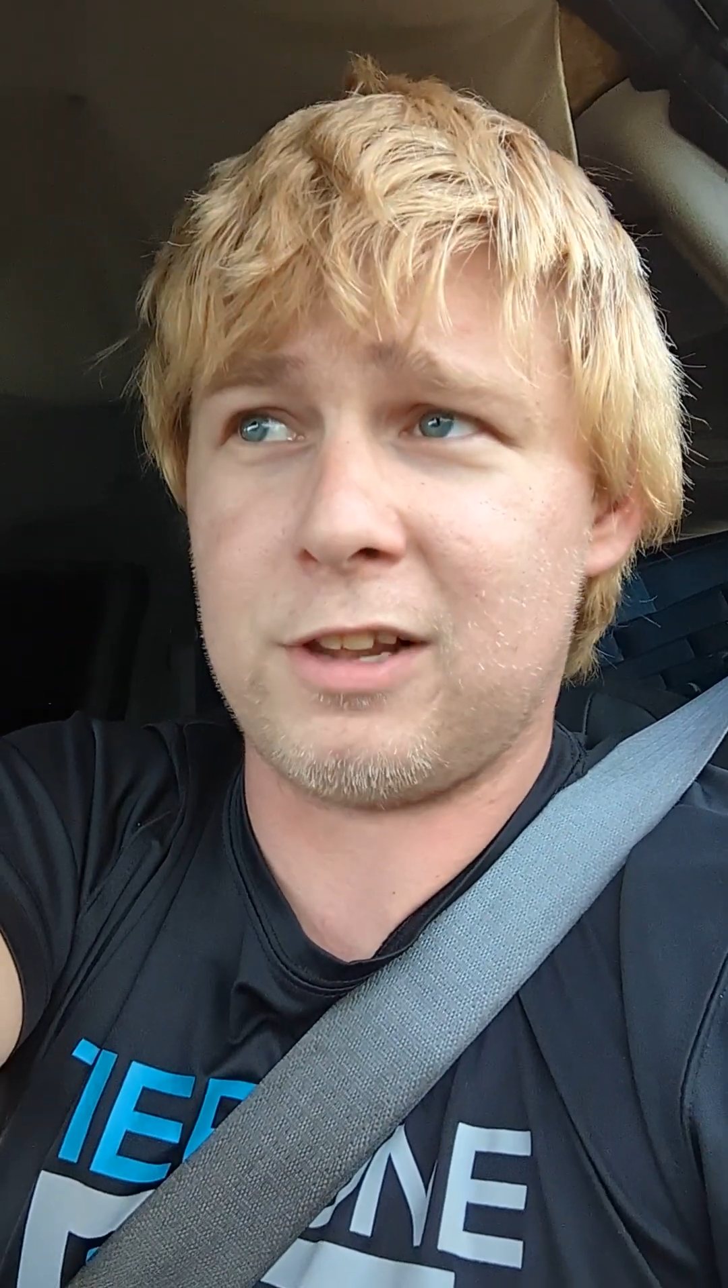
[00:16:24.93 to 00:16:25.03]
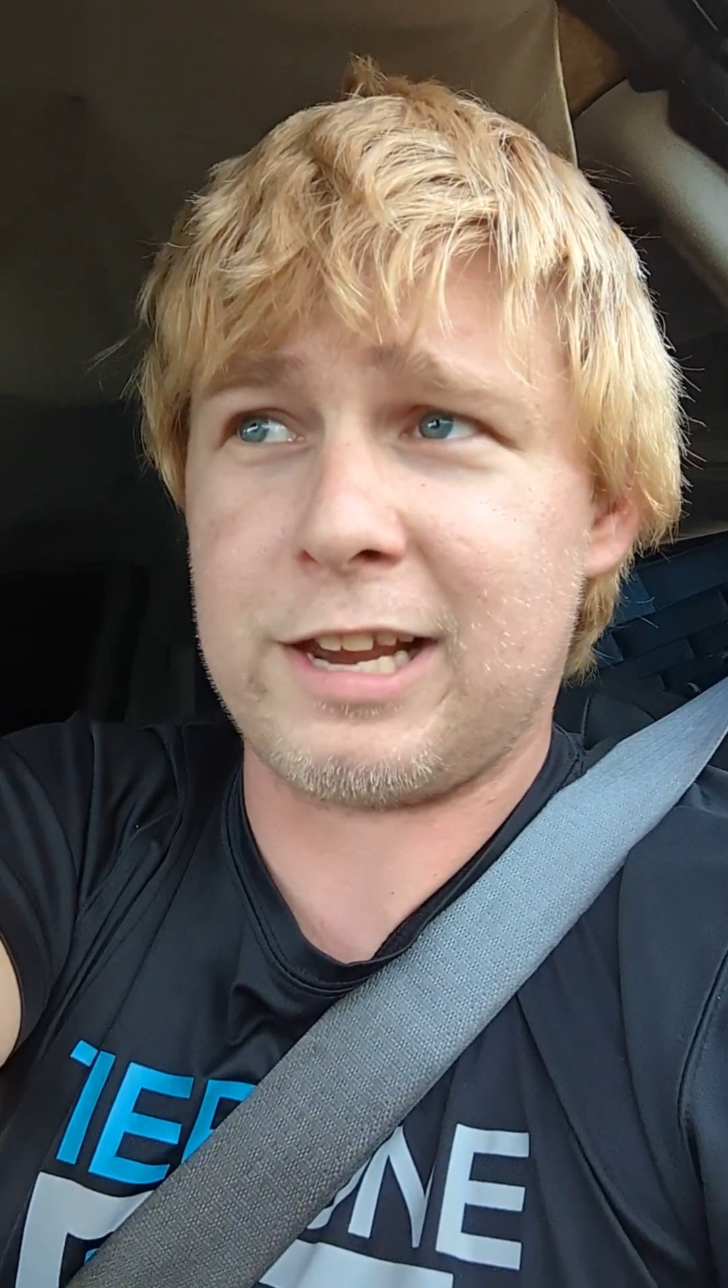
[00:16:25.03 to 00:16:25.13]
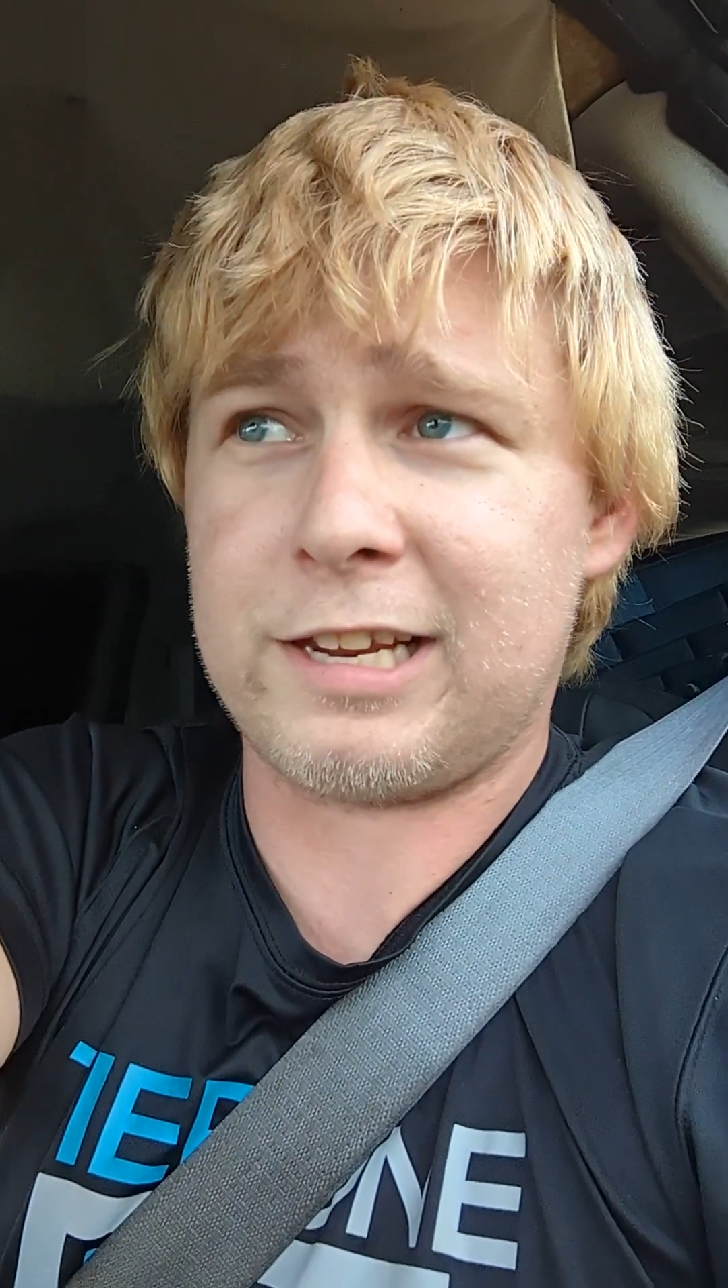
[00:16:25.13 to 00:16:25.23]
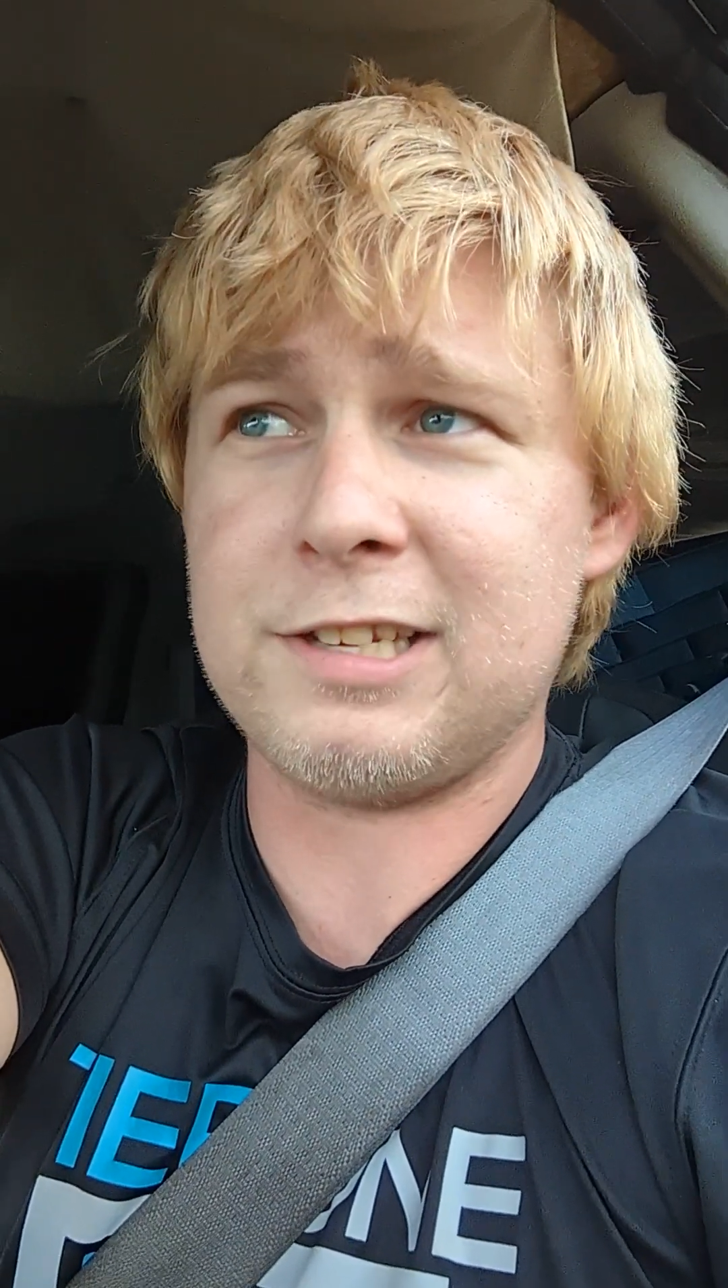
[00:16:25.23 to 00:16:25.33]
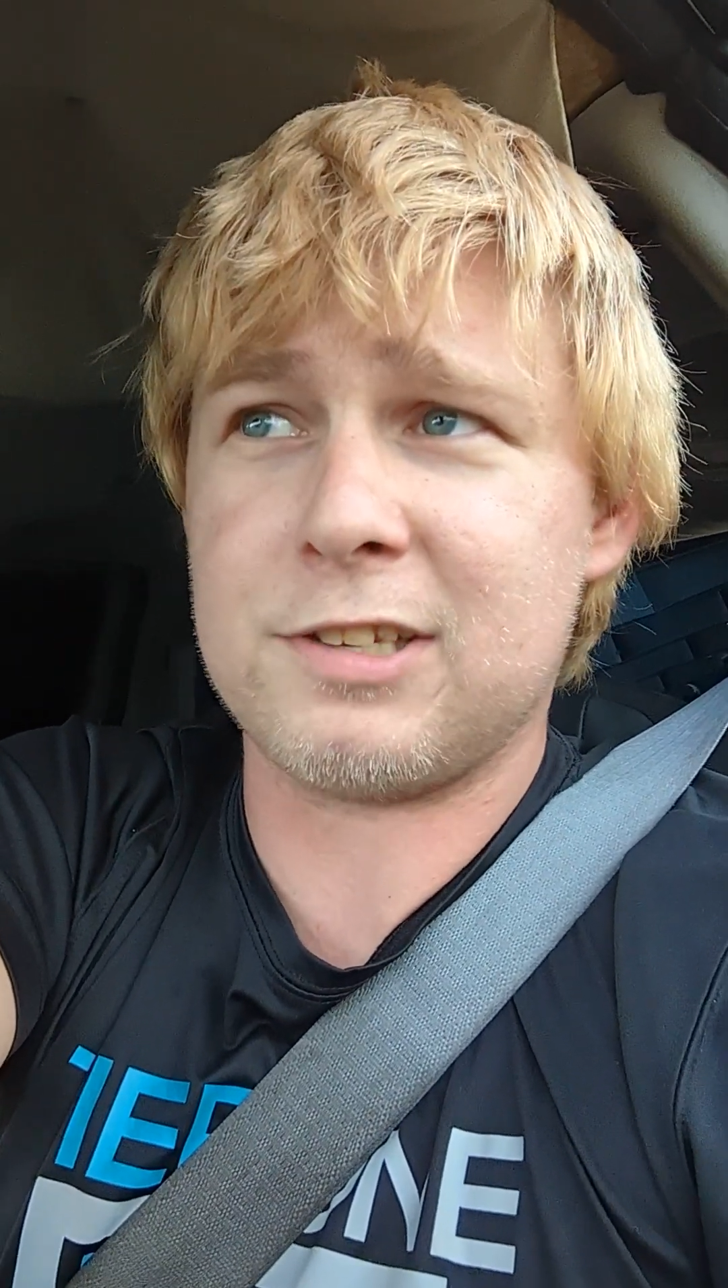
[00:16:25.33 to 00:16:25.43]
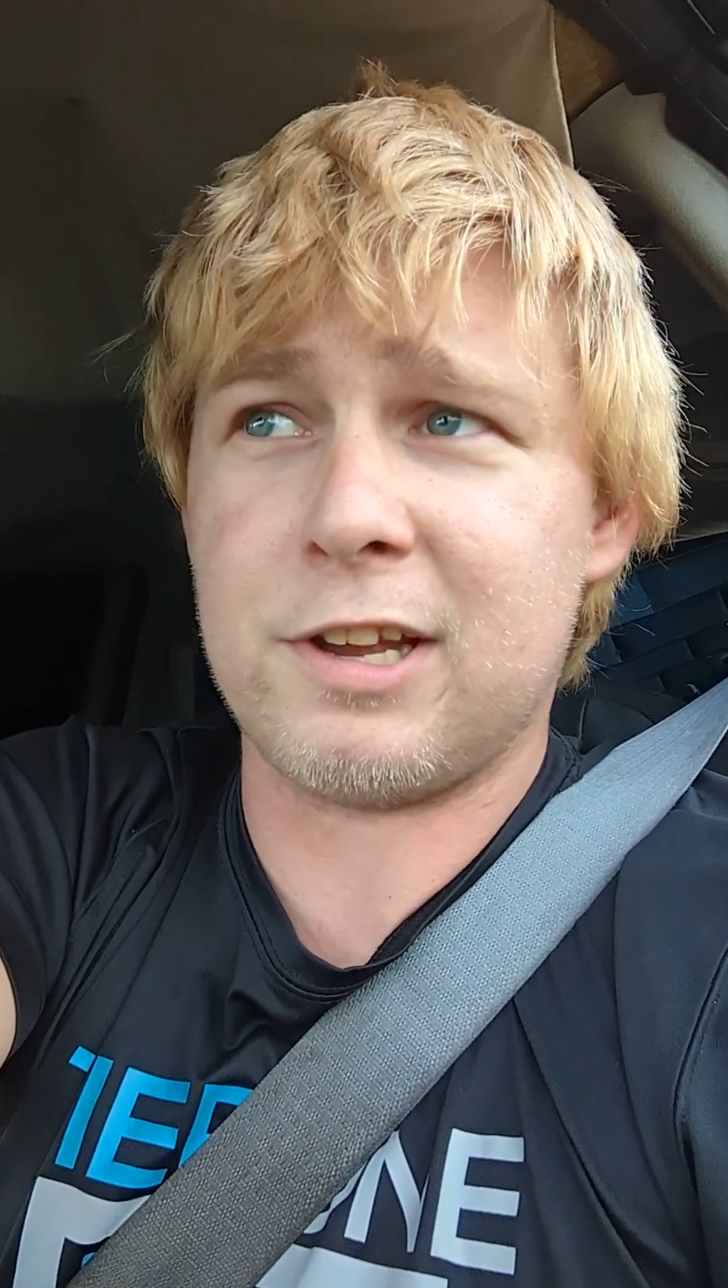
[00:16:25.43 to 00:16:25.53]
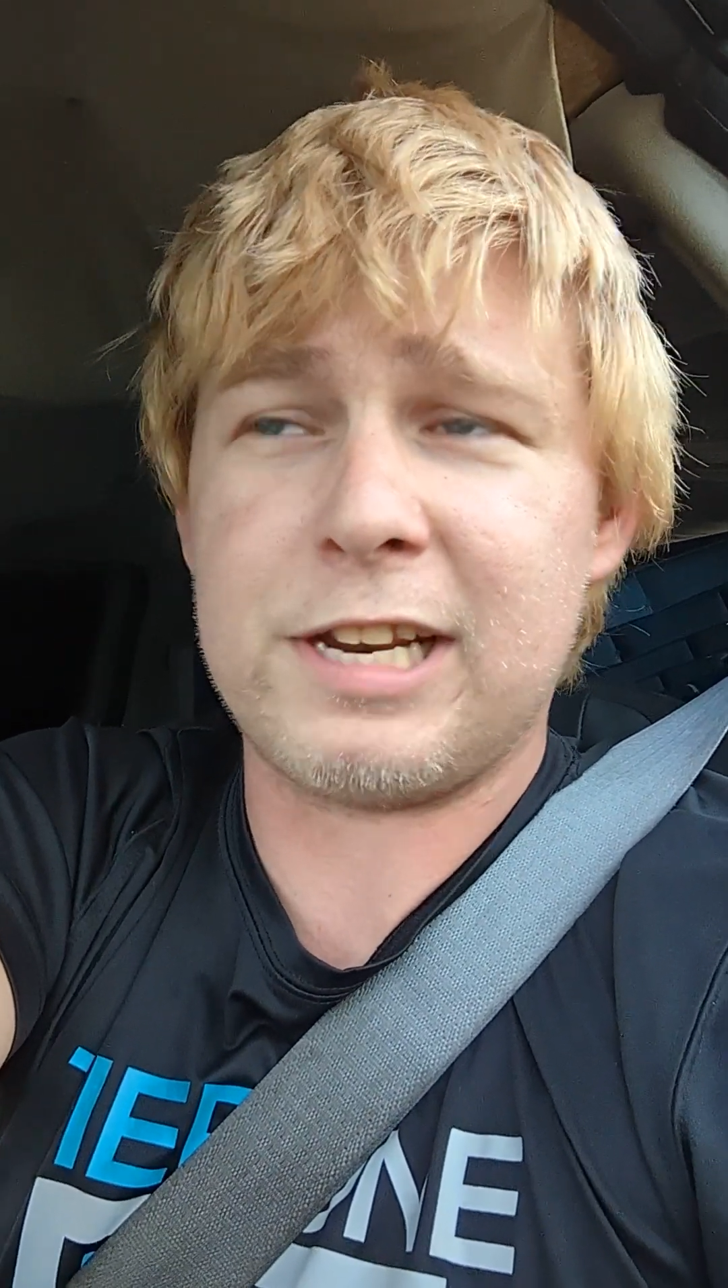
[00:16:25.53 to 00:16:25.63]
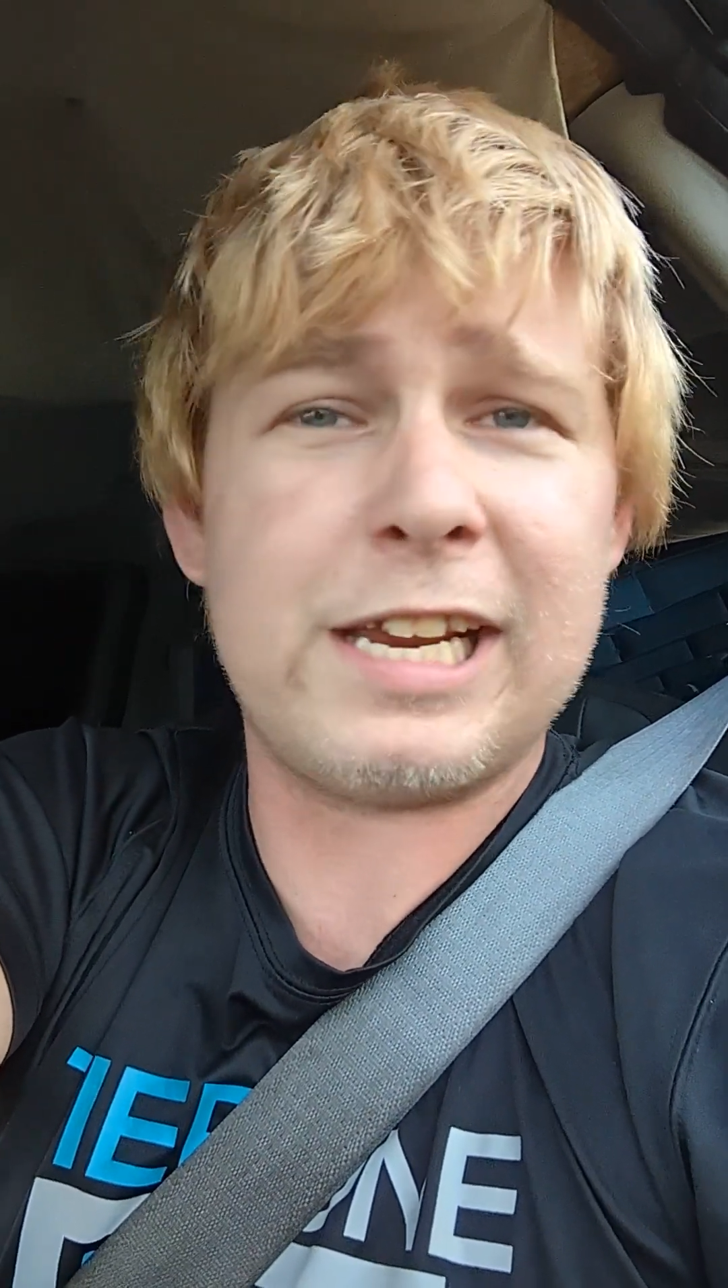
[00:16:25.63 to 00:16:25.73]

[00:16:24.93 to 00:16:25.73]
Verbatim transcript: like he's done